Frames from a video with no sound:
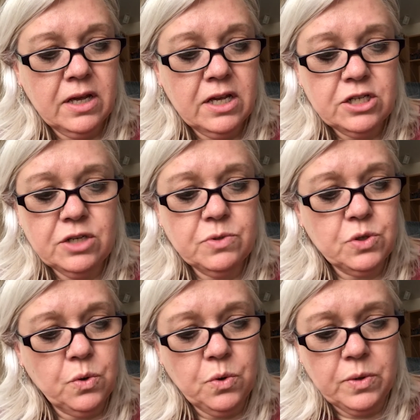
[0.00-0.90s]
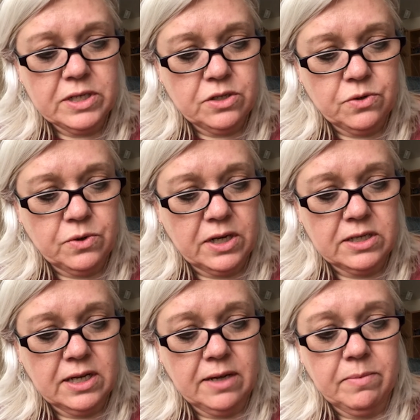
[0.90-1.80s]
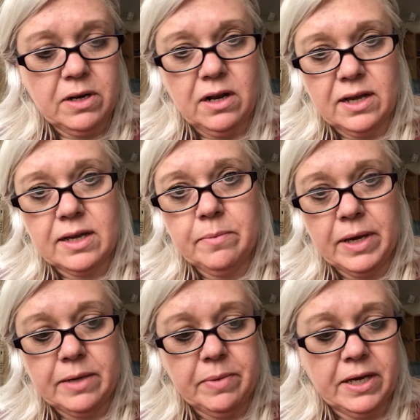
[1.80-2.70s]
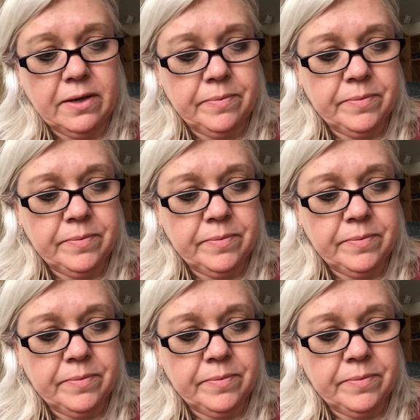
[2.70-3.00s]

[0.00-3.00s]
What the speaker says: She was always talking to him like a baby.